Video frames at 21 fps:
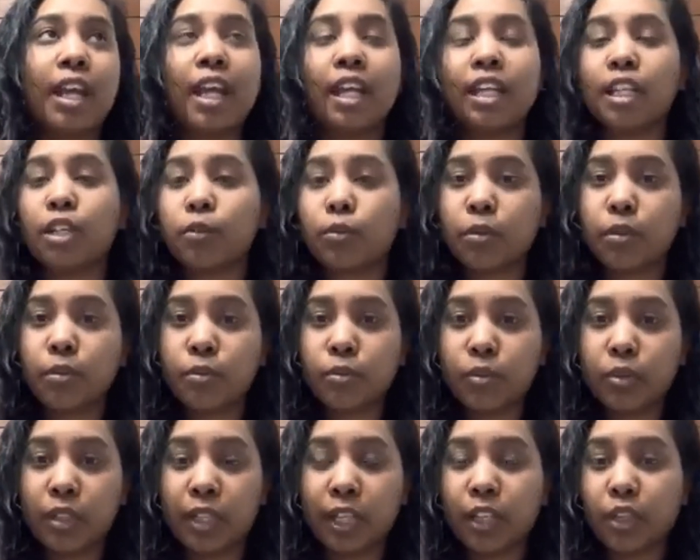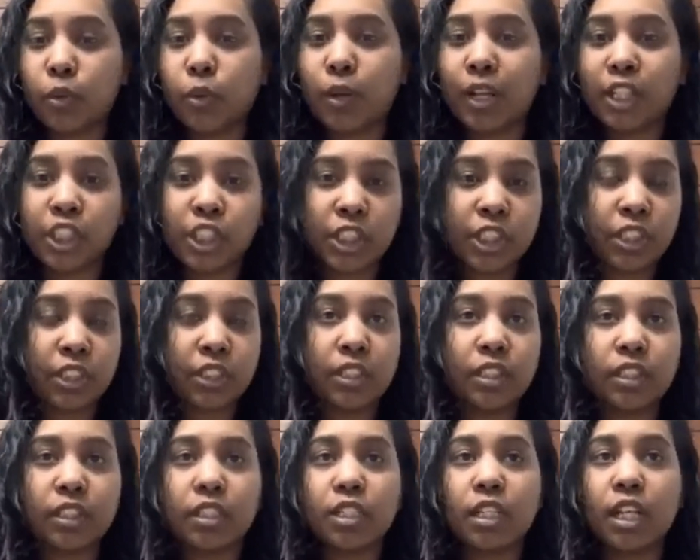any room for like
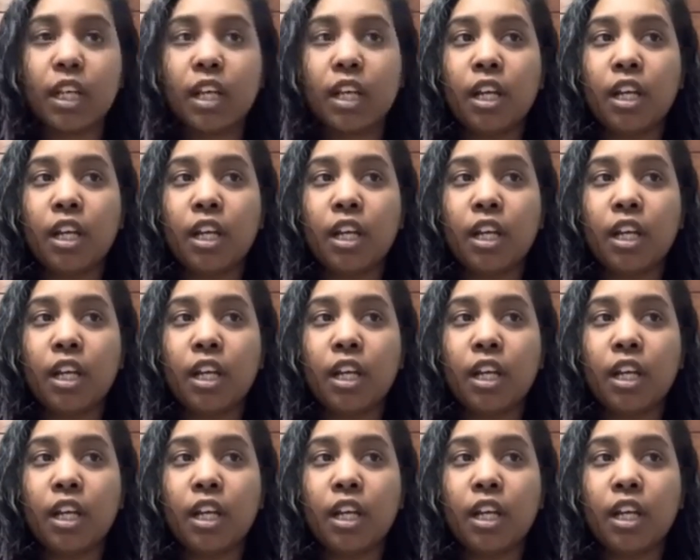question,